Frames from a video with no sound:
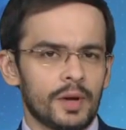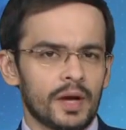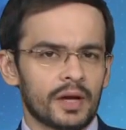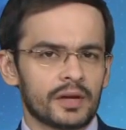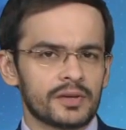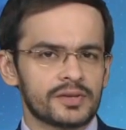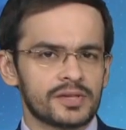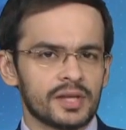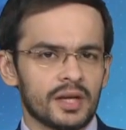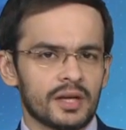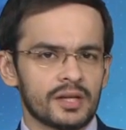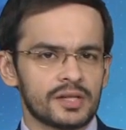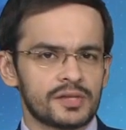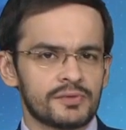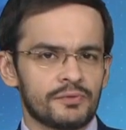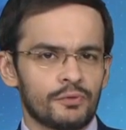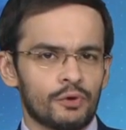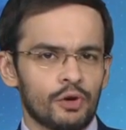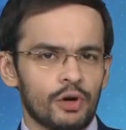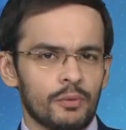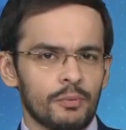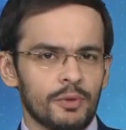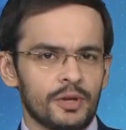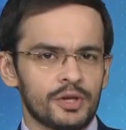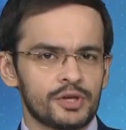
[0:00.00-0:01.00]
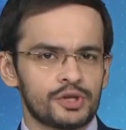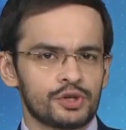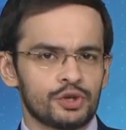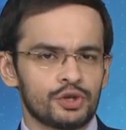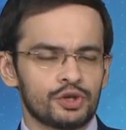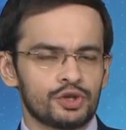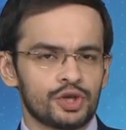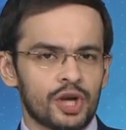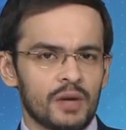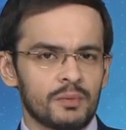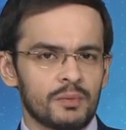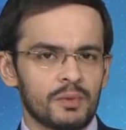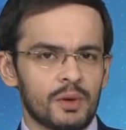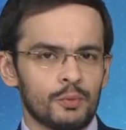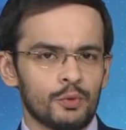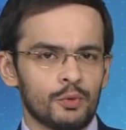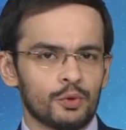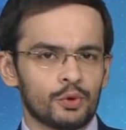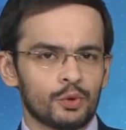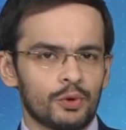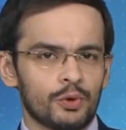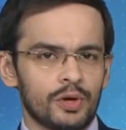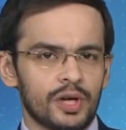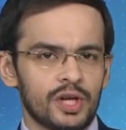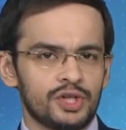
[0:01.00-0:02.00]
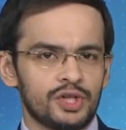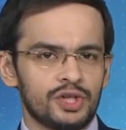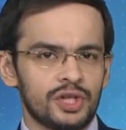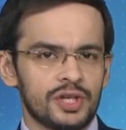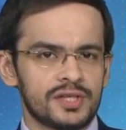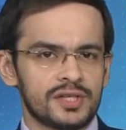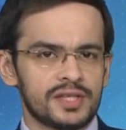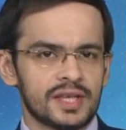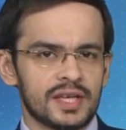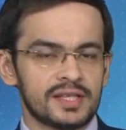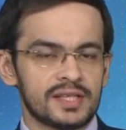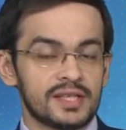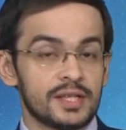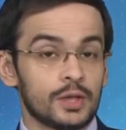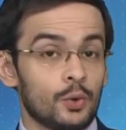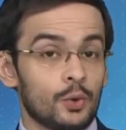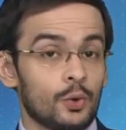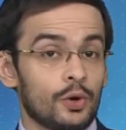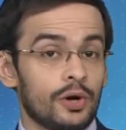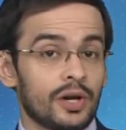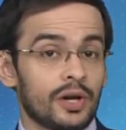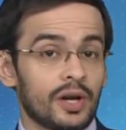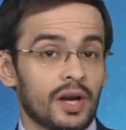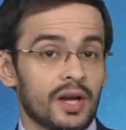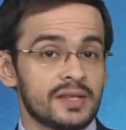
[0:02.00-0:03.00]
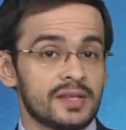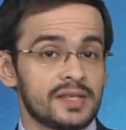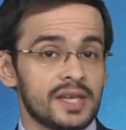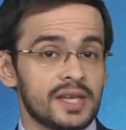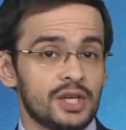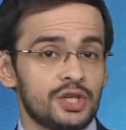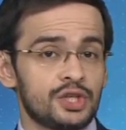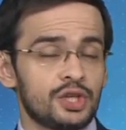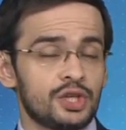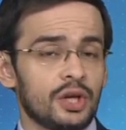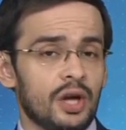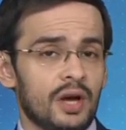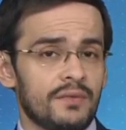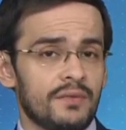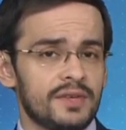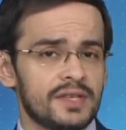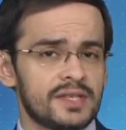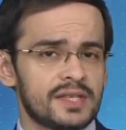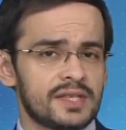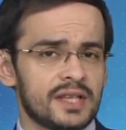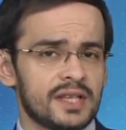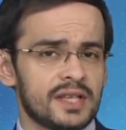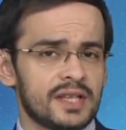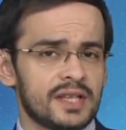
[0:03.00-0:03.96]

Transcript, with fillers: Well, Pakistan's Foreign Minister Shah Mehmood Qureshi says the Organization of